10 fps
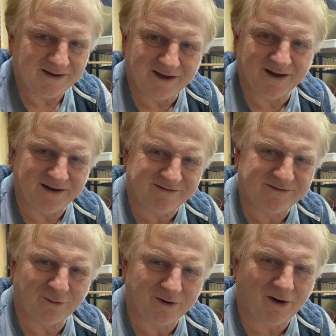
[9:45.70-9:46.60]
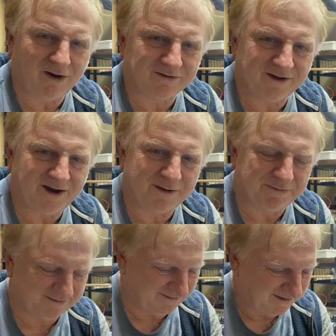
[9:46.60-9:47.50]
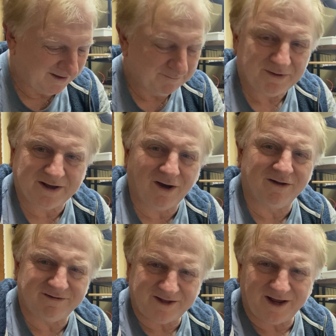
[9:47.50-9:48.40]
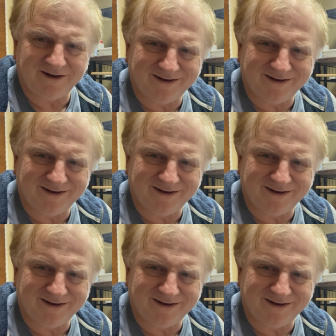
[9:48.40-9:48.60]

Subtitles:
it still cocked it up, because